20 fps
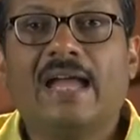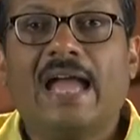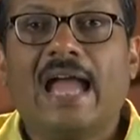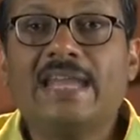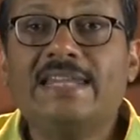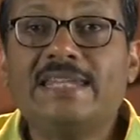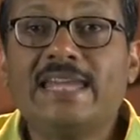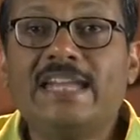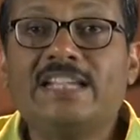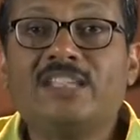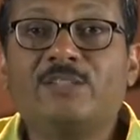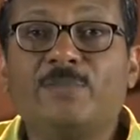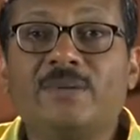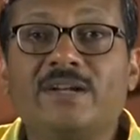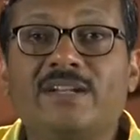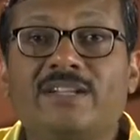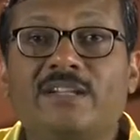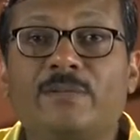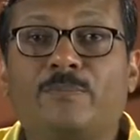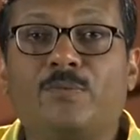An
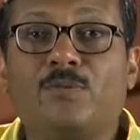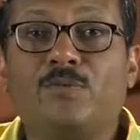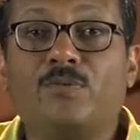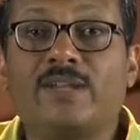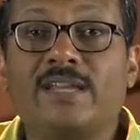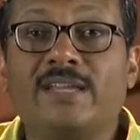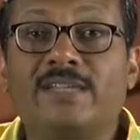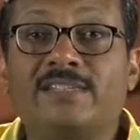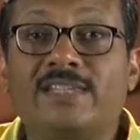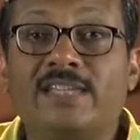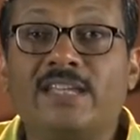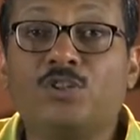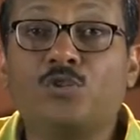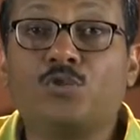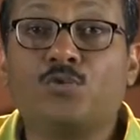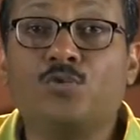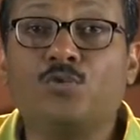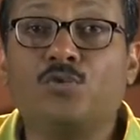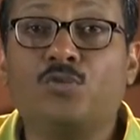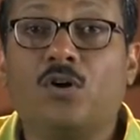expert report is
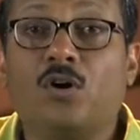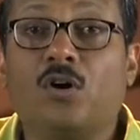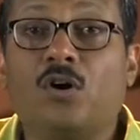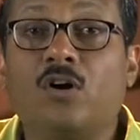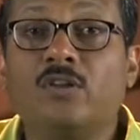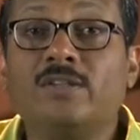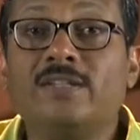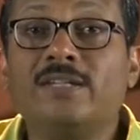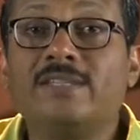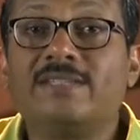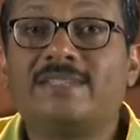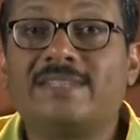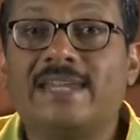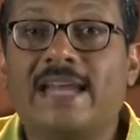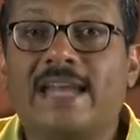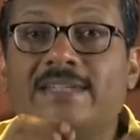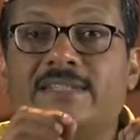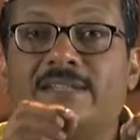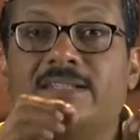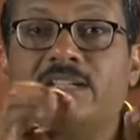issued on a
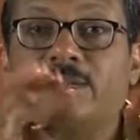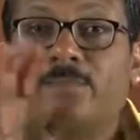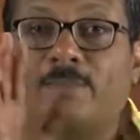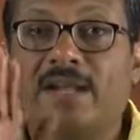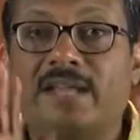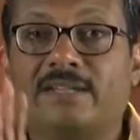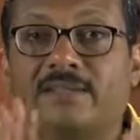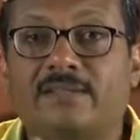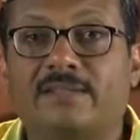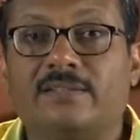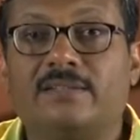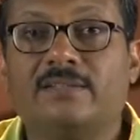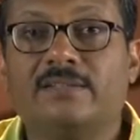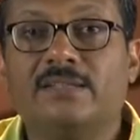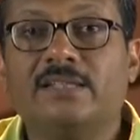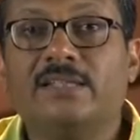standard pattern.